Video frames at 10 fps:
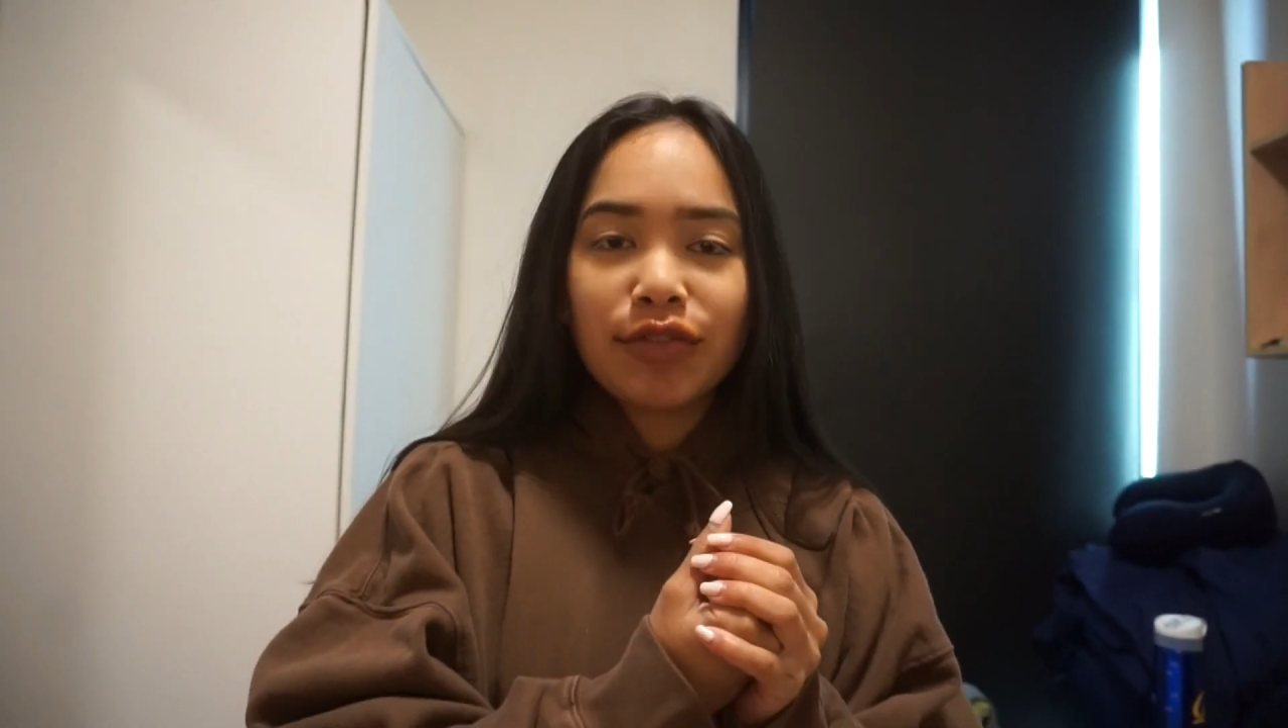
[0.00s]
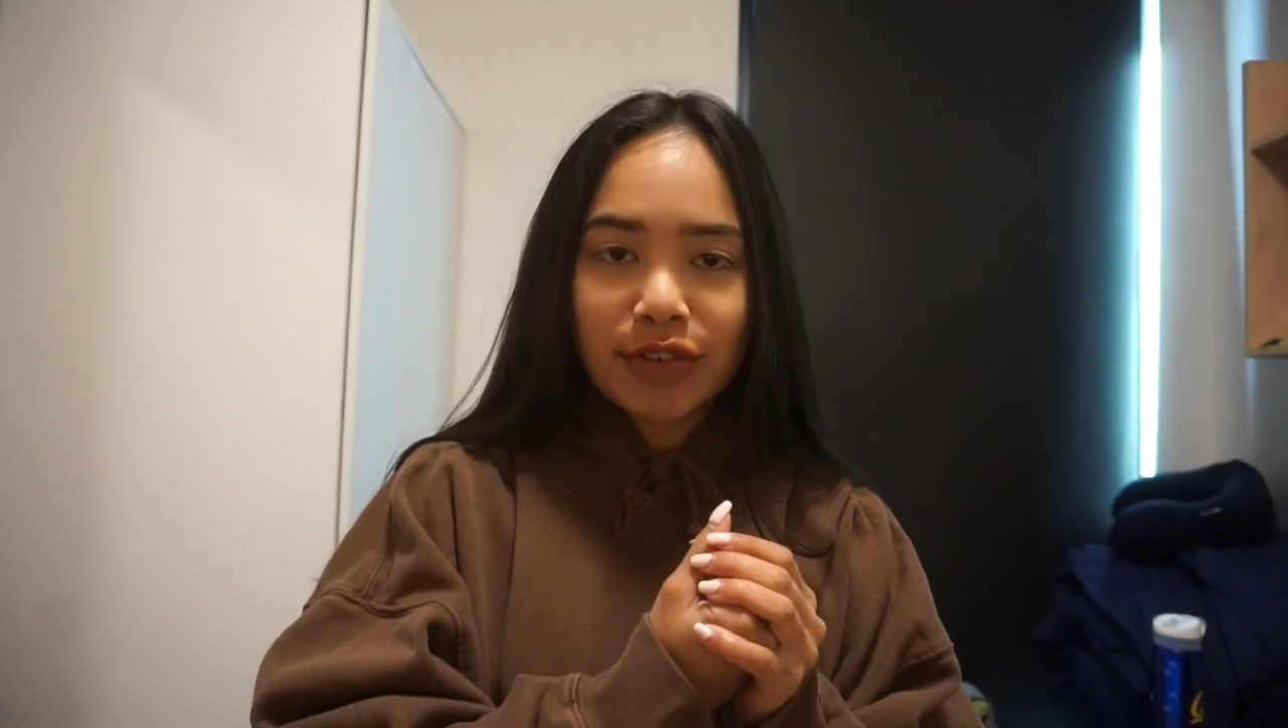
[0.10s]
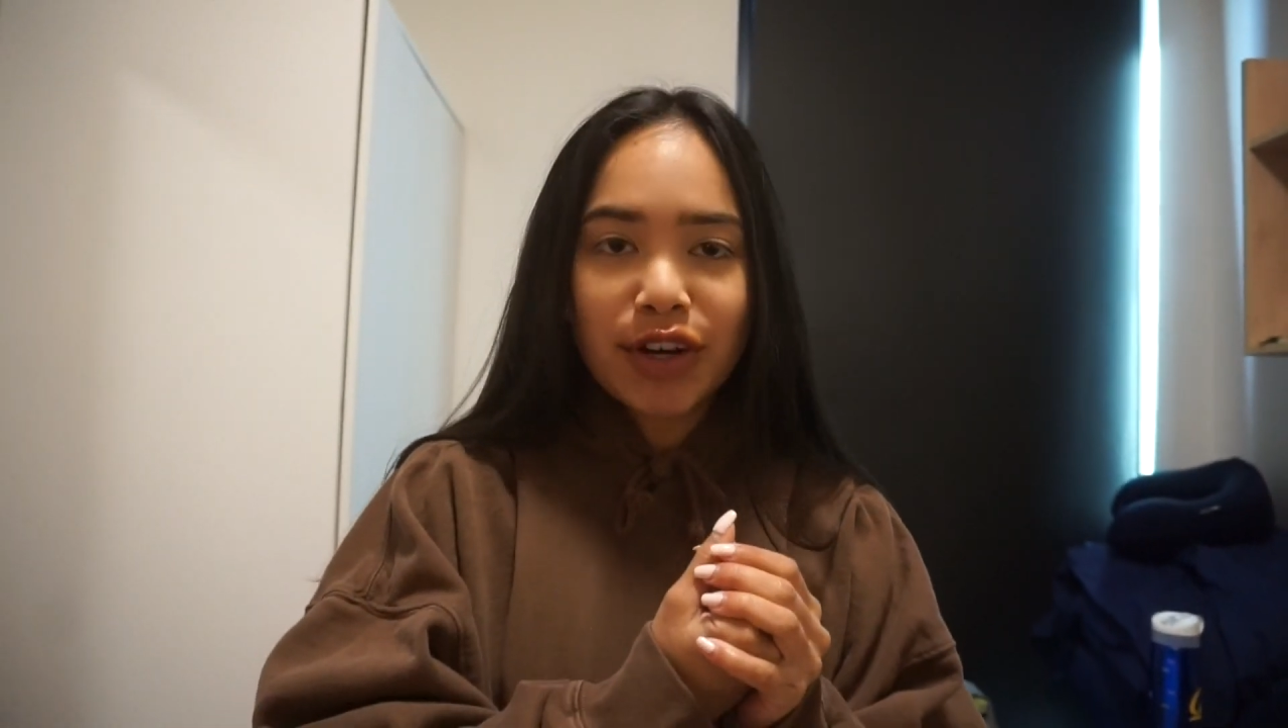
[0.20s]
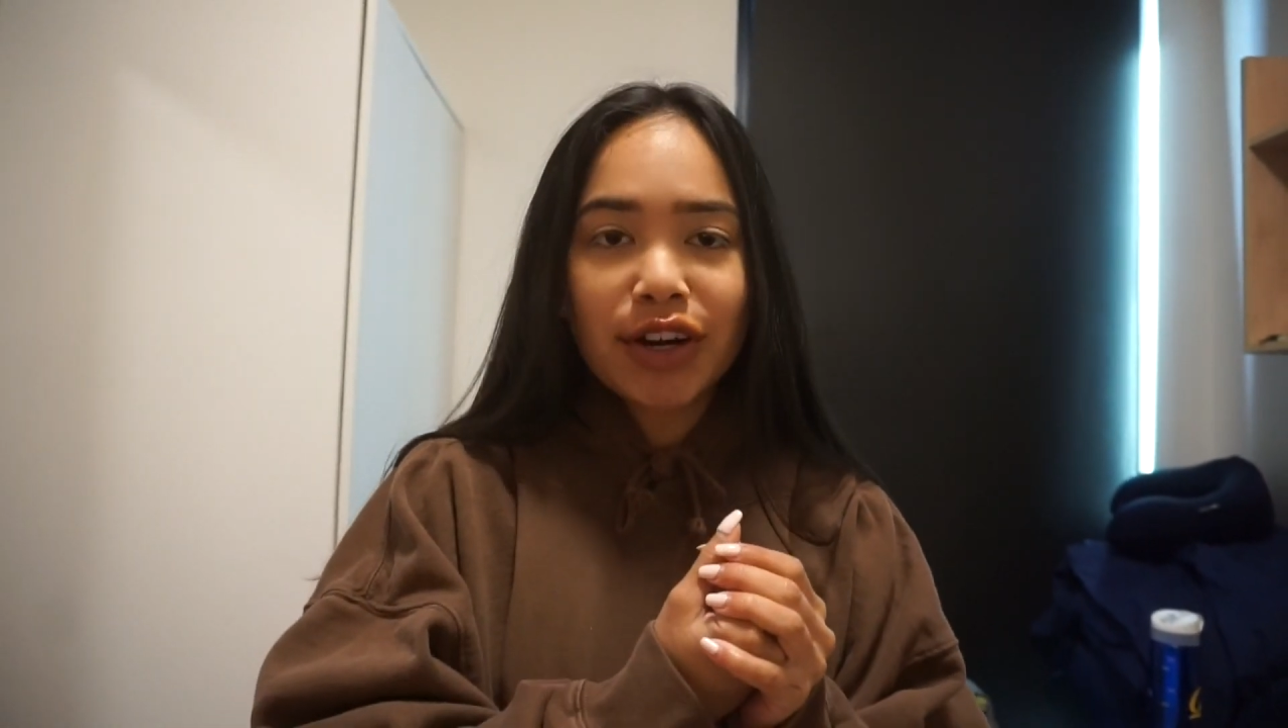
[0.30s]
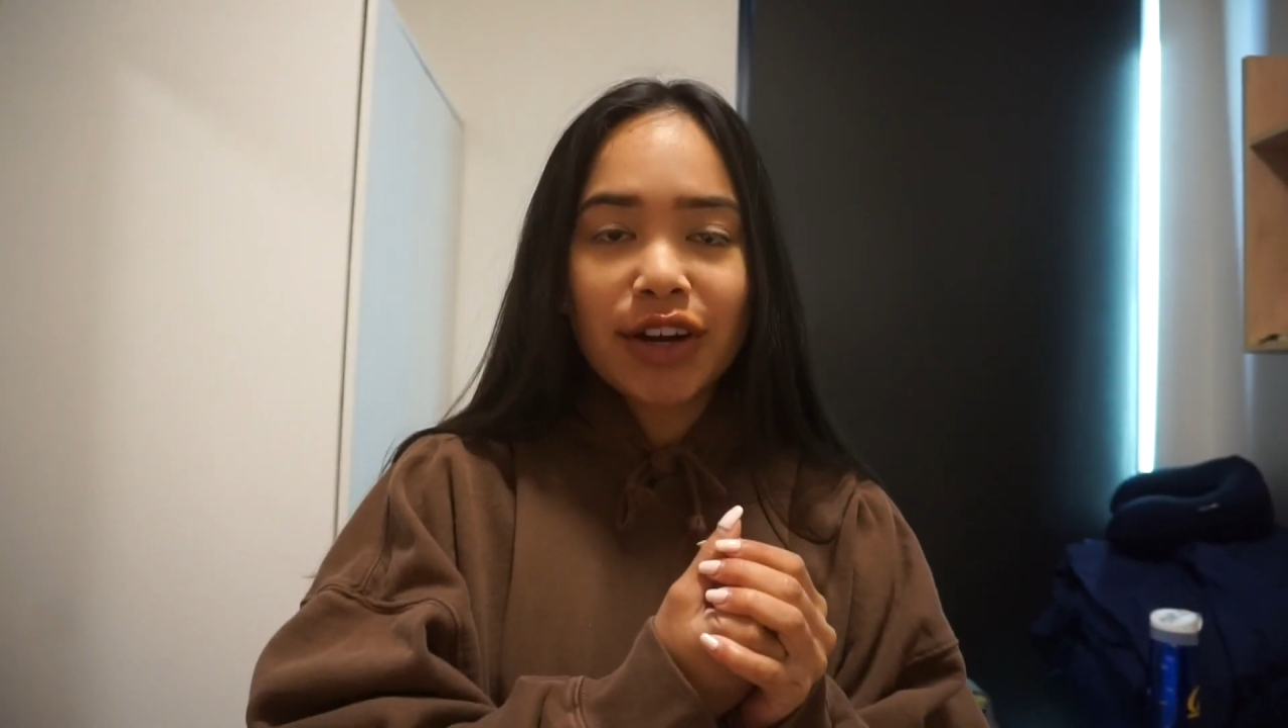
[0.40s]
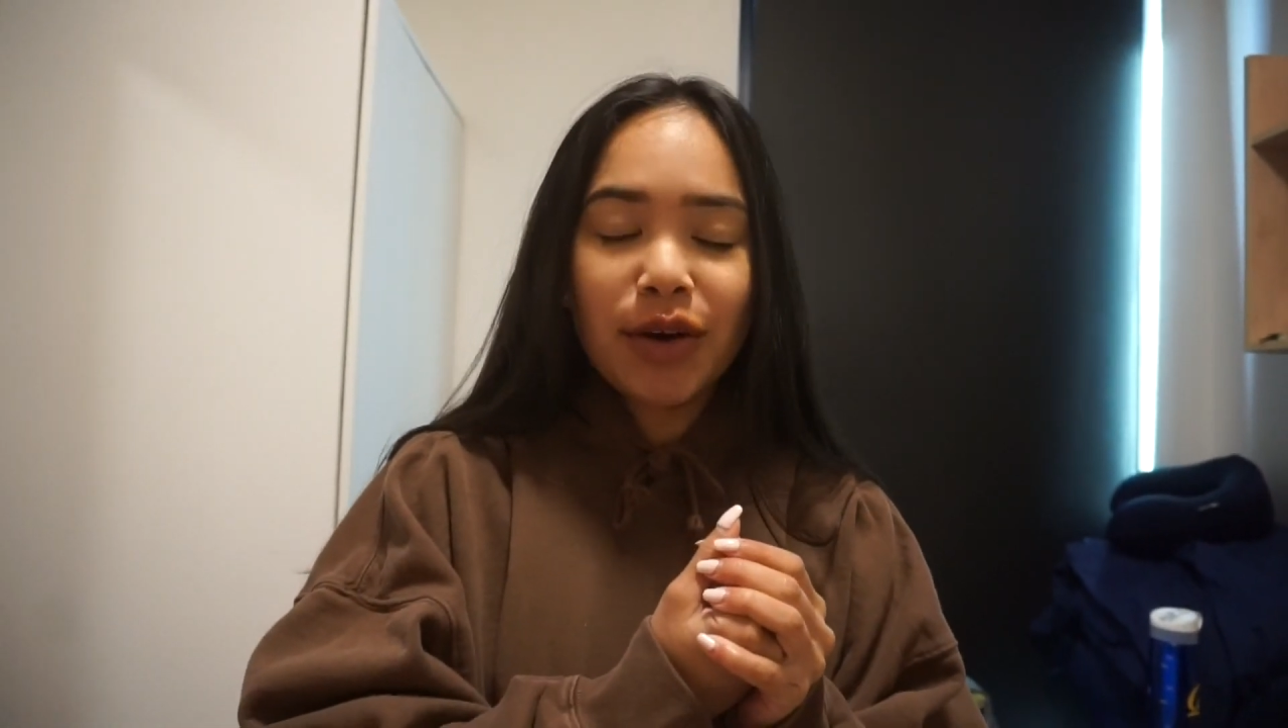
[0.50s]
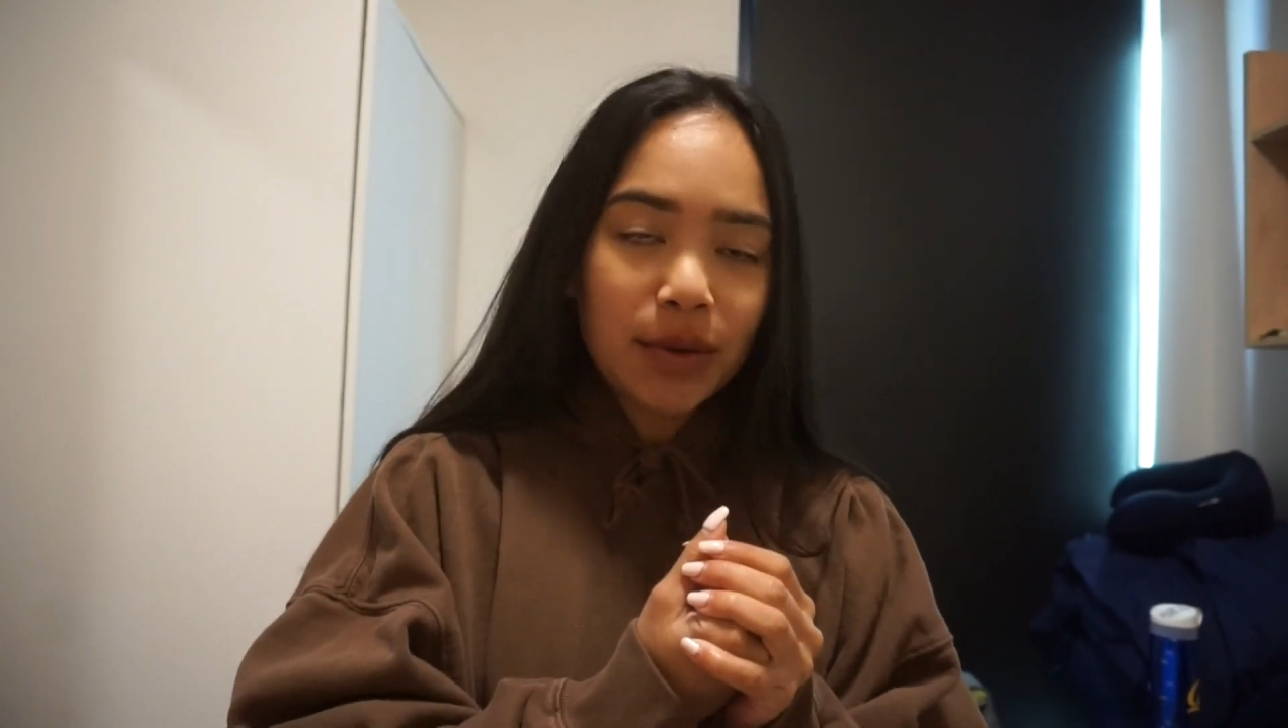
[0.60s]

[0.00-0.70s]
for a